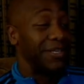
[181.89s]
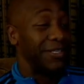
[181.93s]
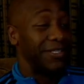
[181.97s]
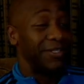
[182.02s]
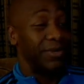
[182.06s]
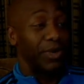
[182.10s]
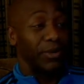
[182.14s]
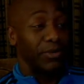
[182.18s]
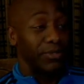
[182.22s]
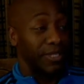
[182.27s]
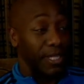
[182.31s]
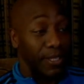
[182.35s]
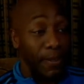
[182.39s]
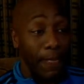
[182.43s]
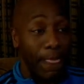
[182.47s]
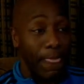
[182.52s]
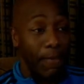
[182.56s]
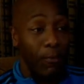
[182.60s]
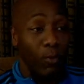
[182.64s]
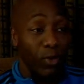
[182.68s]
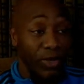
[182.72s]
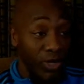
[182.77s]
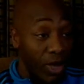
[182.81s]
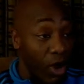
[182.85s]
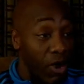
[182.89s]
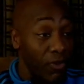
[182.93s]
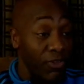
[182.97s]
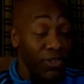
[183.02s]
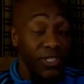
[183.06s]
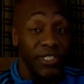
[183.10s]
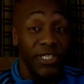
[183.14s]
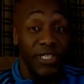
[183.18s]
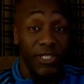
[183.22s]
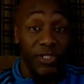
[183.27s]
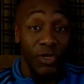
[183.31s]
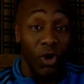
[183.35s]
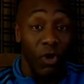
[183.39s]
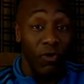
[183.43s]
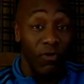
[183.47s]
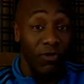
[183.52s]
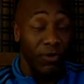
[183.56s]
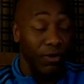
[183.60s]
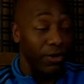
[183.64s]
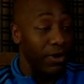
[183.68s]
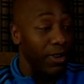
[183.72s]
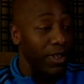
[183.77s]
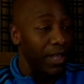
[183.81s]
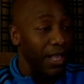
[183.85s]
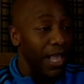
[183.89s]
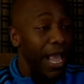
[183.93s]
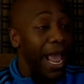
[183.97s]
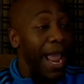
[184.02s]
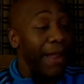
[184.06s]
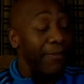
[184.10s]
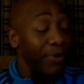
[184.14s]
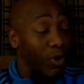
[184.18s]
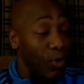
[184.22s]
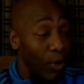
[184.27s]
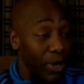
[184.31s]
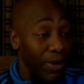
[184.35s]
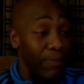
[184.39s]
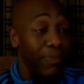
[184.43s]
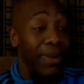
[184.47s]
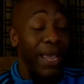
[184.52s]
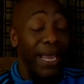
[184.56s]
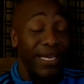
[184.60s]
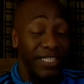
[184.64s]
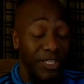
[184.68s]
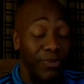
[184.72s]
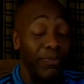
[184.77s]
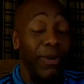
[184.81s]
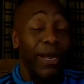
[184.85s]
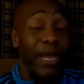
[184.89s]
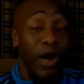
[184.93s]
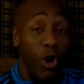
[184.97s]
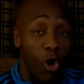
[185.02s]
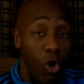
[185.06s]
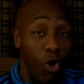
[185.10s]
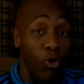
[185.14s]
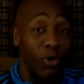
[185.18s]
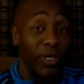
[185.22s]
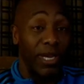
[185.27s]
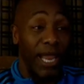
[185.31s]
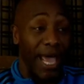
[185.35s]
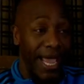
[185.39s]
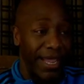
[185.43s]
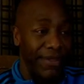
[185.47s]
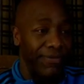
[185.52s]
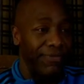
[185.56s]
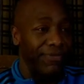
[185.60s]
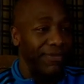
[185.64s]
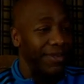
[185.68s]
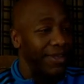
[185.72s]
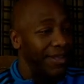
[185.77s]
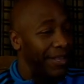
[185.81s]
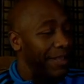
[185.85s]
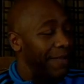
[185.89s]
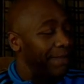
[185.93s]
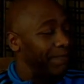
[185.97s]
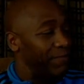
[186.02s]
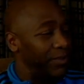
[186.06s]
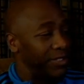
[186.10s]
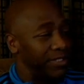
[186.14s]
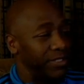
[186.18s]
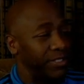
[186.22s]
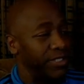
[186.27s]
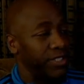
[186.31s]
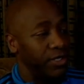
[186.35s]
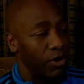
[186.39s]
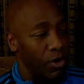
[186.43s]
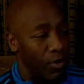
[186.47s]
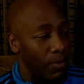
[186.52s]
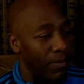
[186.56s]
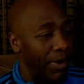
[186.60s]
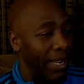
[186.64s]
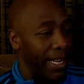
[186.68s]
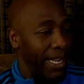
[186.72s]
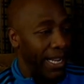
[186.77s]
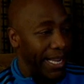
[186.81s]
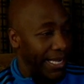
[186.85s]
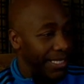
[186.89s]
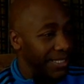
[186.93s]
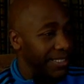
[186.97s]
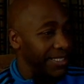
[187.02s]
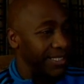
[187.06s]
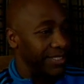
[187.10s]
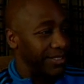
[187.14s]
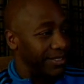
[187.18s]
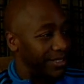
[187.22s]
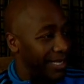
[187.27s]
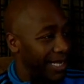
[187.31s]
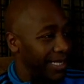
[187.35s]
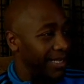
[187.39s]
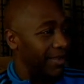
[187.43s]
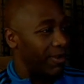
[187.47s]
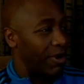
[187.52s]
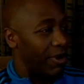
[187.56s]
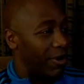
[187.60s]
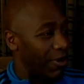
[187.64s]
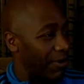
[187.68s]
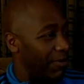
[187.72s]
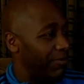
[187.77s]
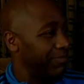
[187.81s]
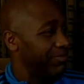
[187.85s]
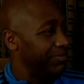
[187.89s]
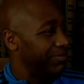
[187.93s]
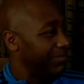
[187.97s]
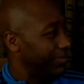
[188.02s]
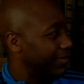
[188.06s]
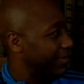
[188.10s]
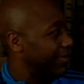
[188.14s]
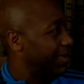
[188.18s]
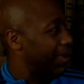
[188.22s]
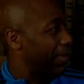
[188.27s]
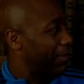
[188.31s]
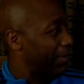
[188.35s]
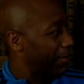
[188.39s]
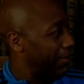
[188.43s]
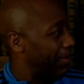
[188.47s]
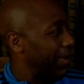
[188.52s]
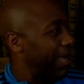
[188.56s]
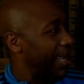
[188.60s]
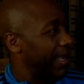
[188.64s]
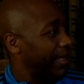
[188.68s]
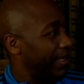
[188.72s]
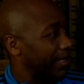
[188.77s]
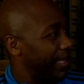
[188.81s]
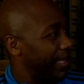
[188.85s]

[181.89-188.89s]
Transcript: So I was like, when all this is over, I'm going back to my old life. And so my agent like called, coming back